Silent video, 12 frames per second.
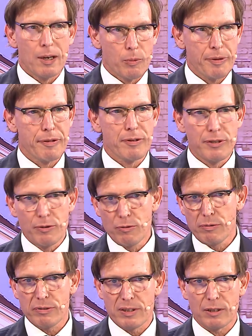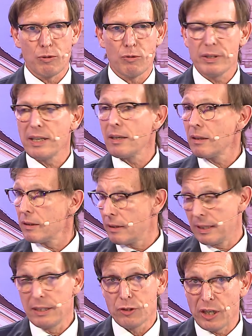With a new
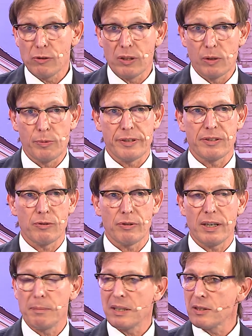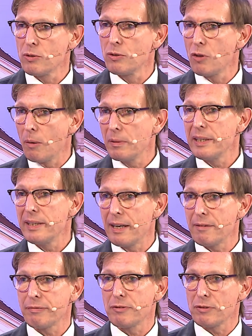zirconia, in general with ceramics, you normally
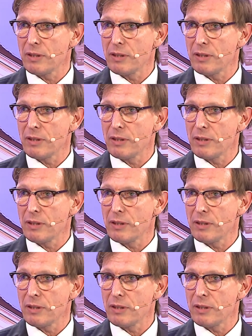has